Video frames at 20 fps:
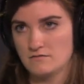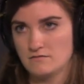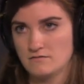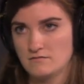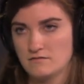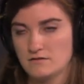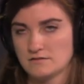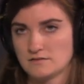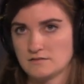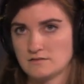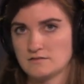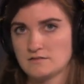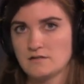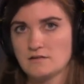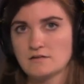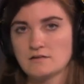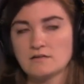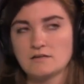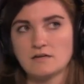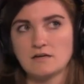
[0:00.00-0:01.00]

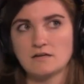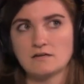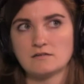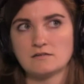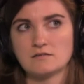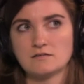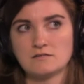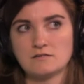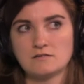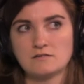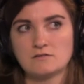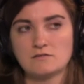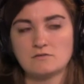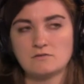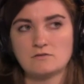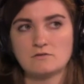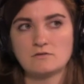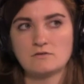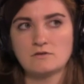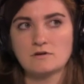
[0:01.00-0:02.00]
necessarily. And to a
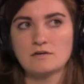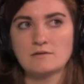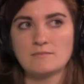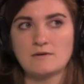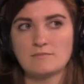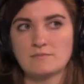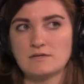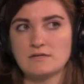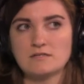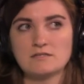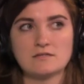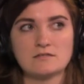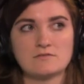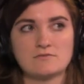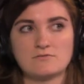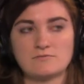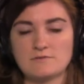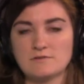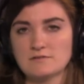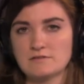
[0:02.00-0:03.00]
degree, maybe he does
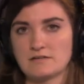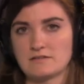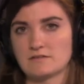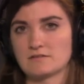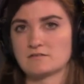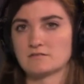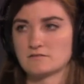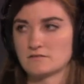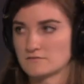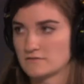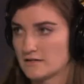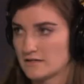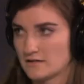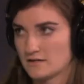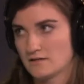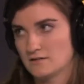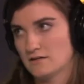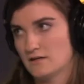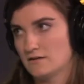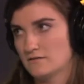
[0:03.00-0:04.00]
feel like this is a
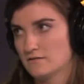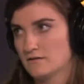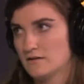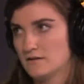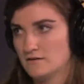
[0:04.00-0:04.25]
reckoning now.